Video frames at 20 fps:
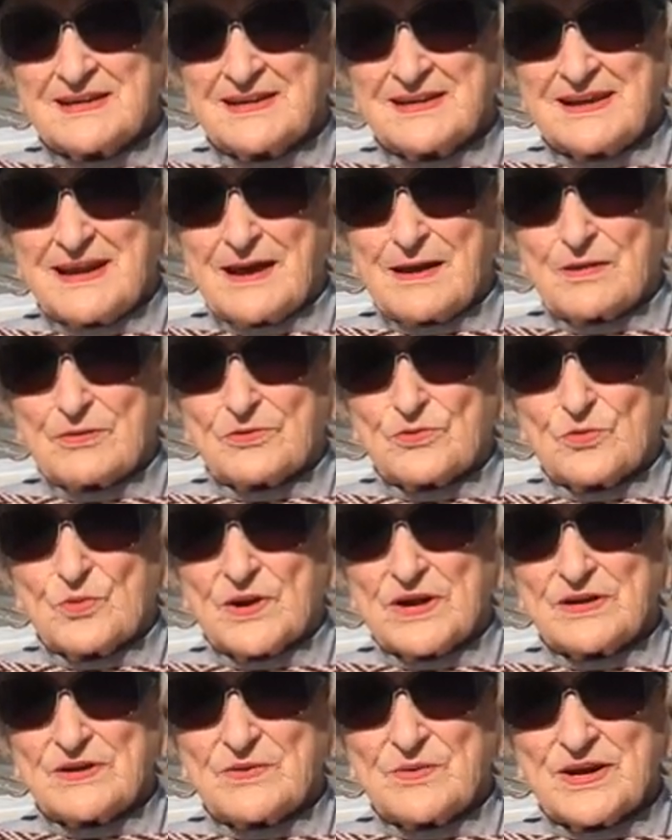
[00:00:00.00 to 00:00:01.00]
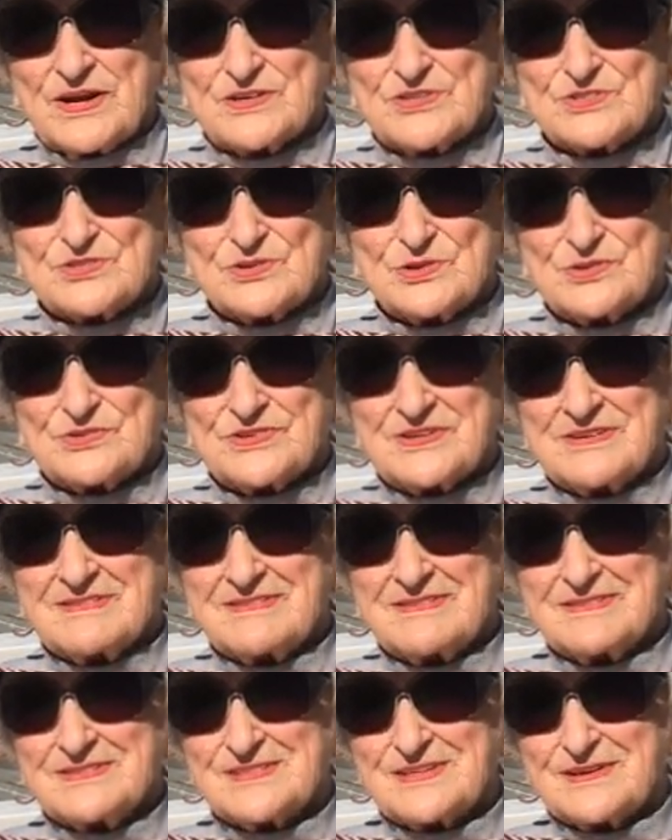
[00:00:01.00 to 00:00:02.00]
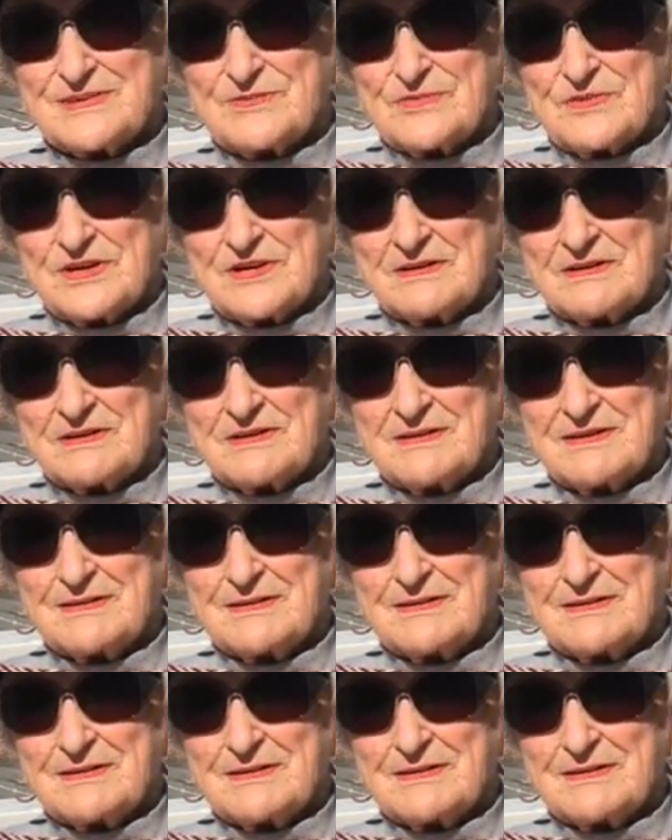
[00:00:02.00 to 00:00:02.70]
and now great grandchildren. It's yeah. unreal.